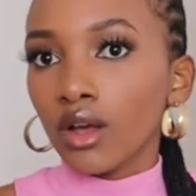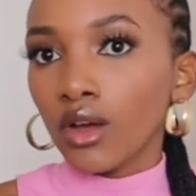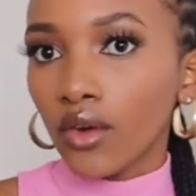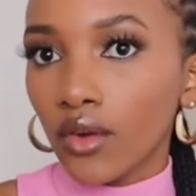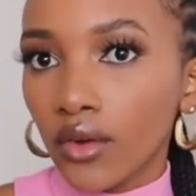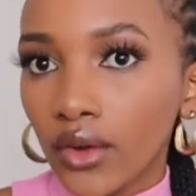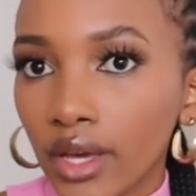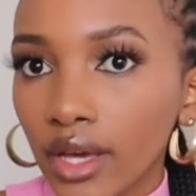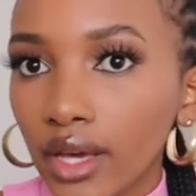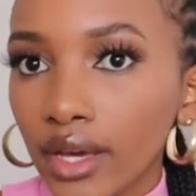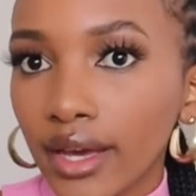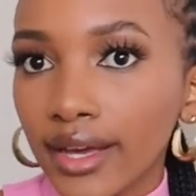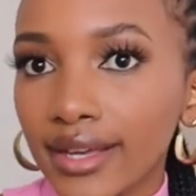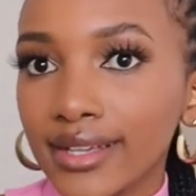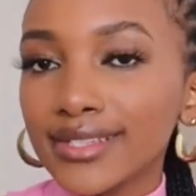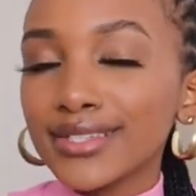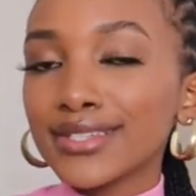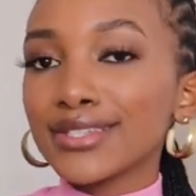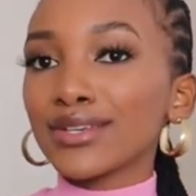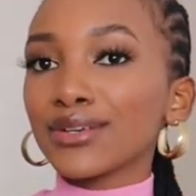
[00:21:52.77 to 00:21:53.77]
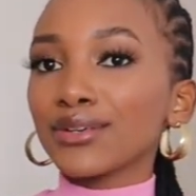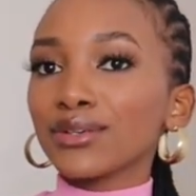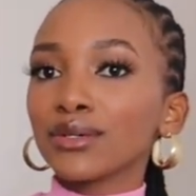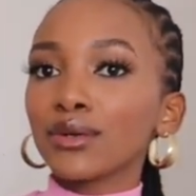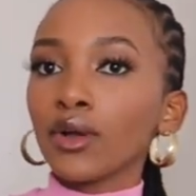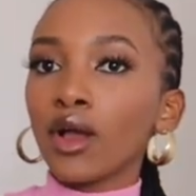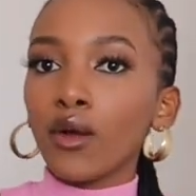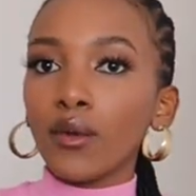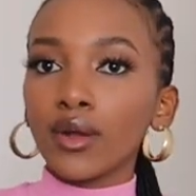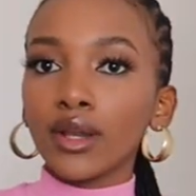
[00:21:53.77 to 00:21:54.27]
Okay guys, so
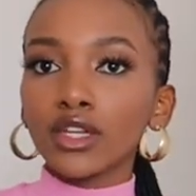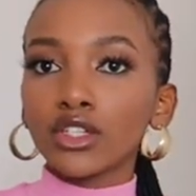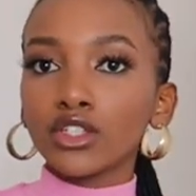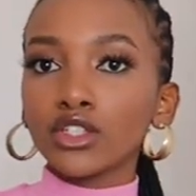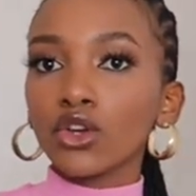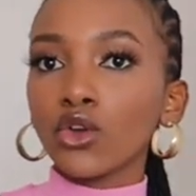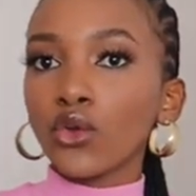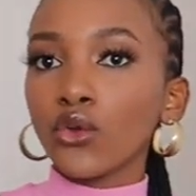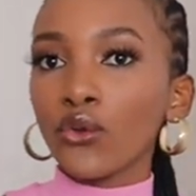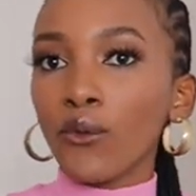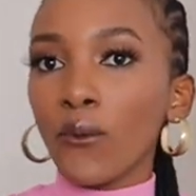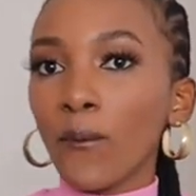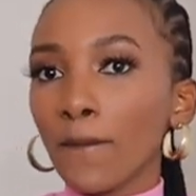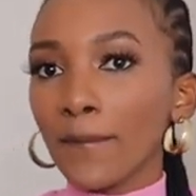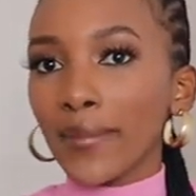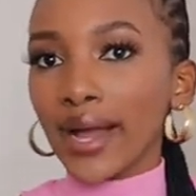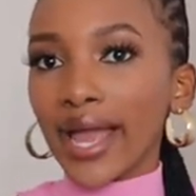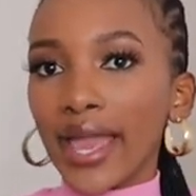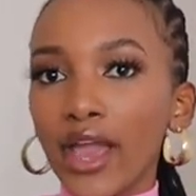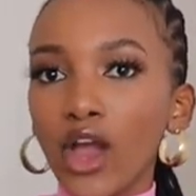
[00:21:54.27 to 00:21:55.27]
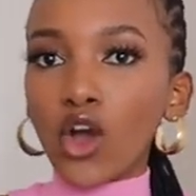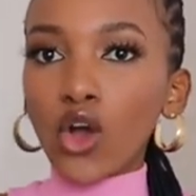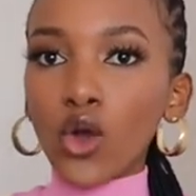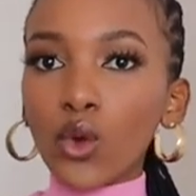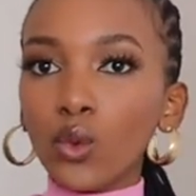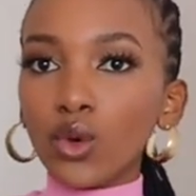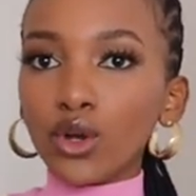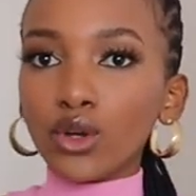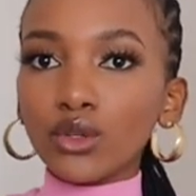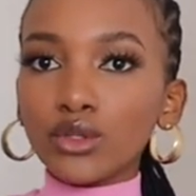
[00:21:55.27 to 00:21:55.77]
I wanna show you my
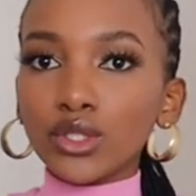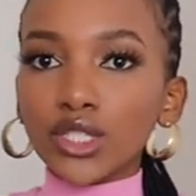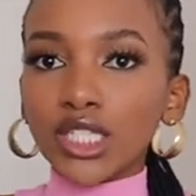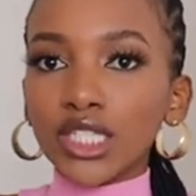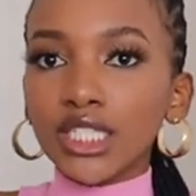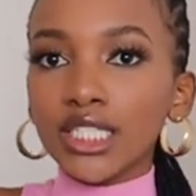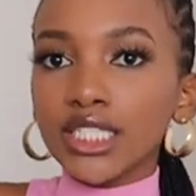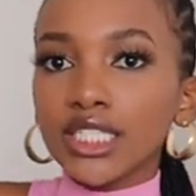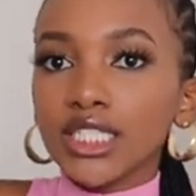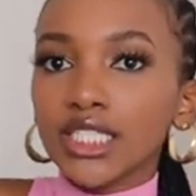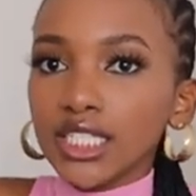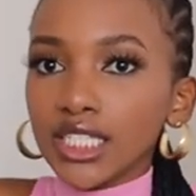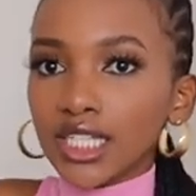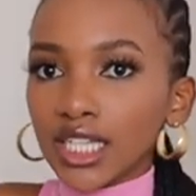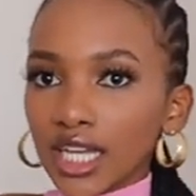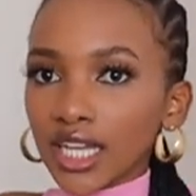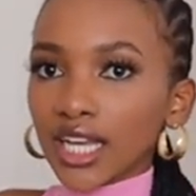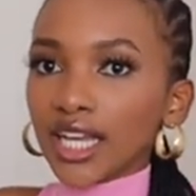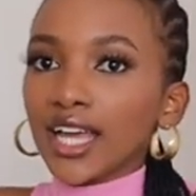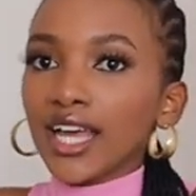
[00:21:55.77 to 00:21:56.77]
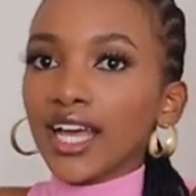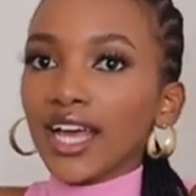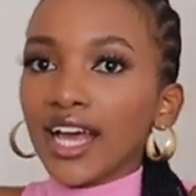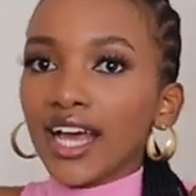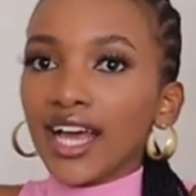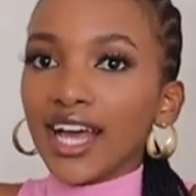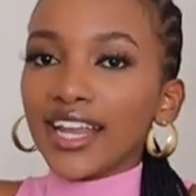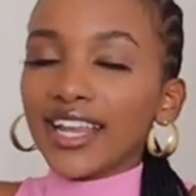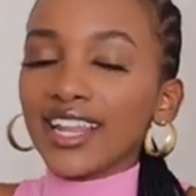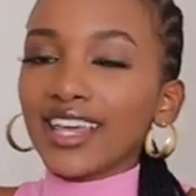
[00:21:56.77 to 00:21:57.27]
OOTD.
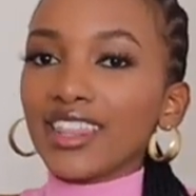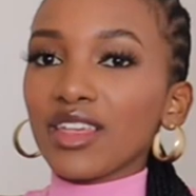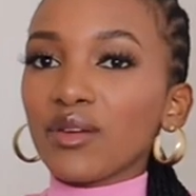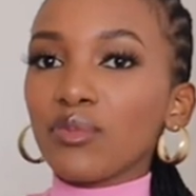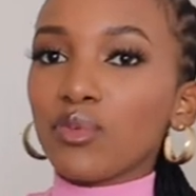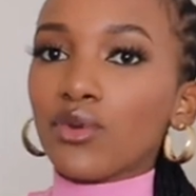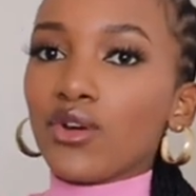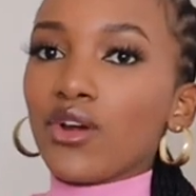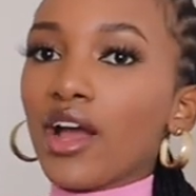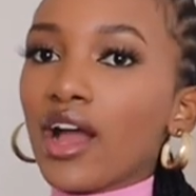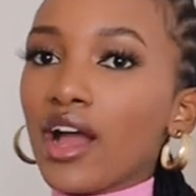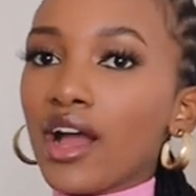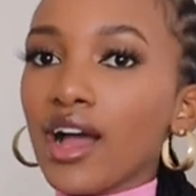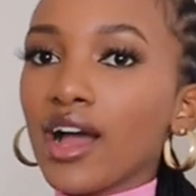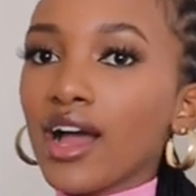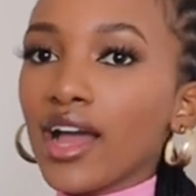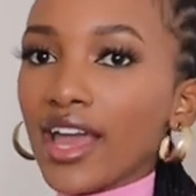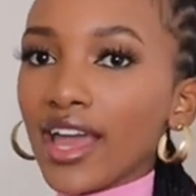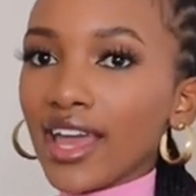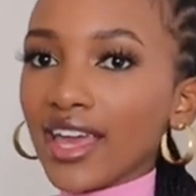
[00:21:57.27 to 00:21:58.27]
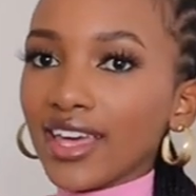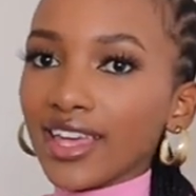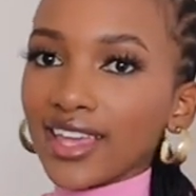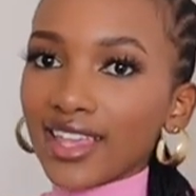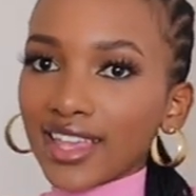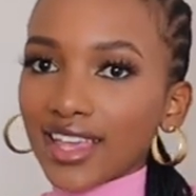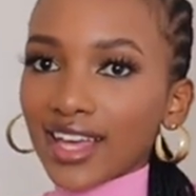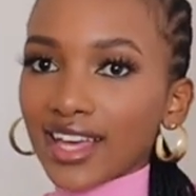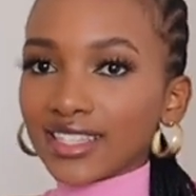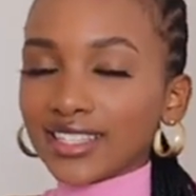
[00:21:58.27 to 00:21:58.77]
I need a bra. Hey
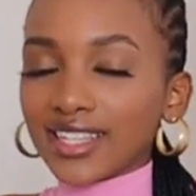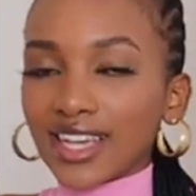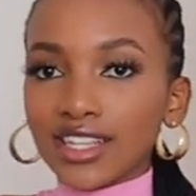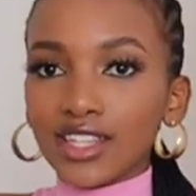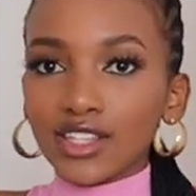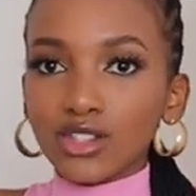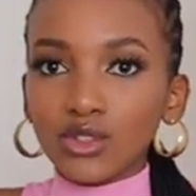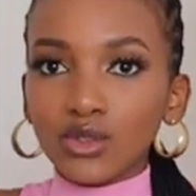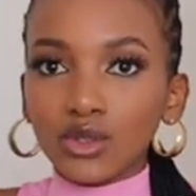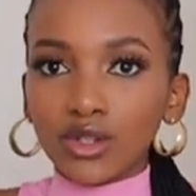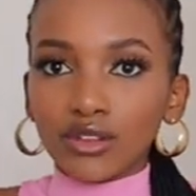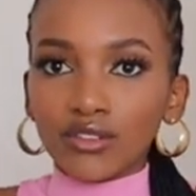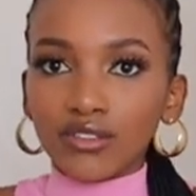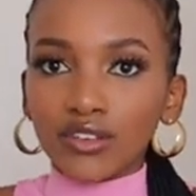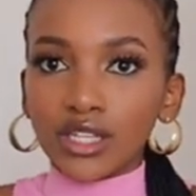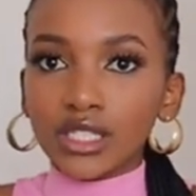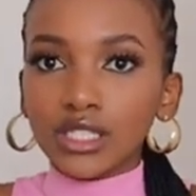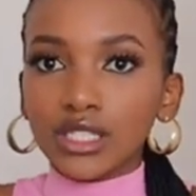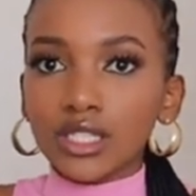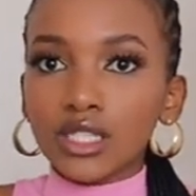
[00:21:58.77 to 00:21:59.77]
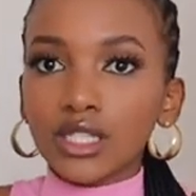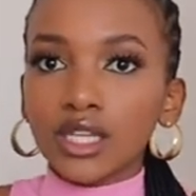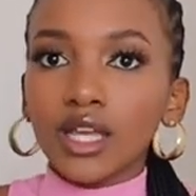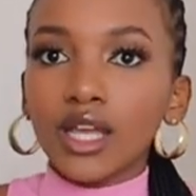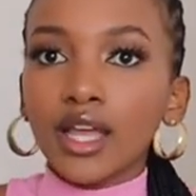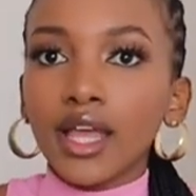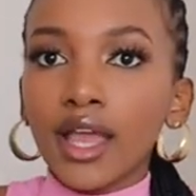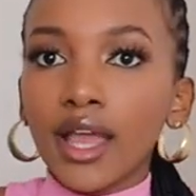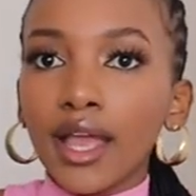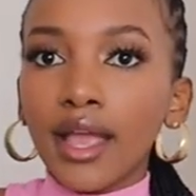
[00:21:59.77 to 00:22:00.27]
guys, I need to invest
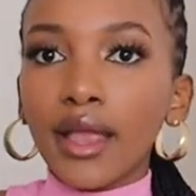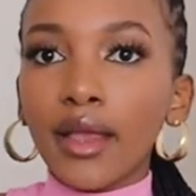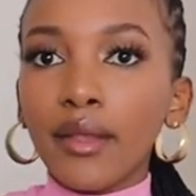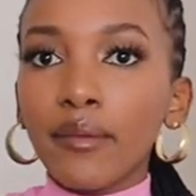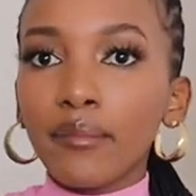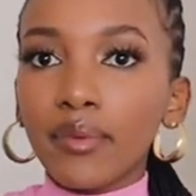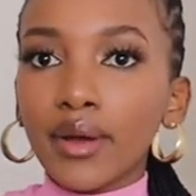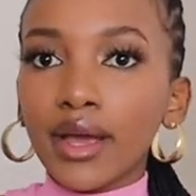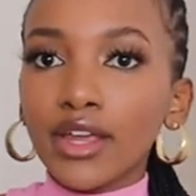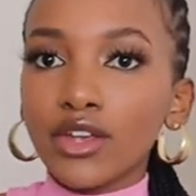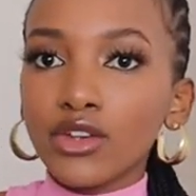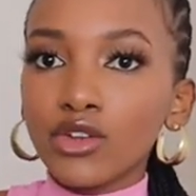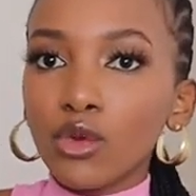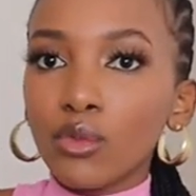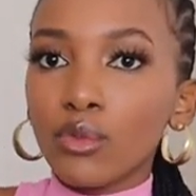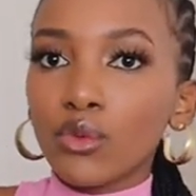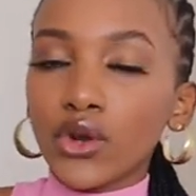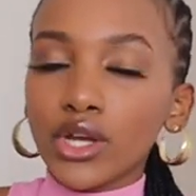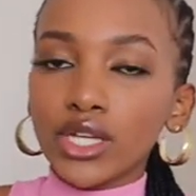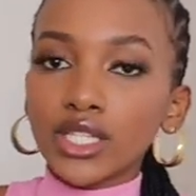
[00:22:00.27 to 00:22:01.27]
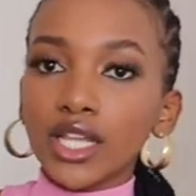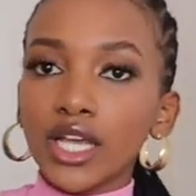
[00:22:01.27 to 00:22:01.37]
and buy new bras.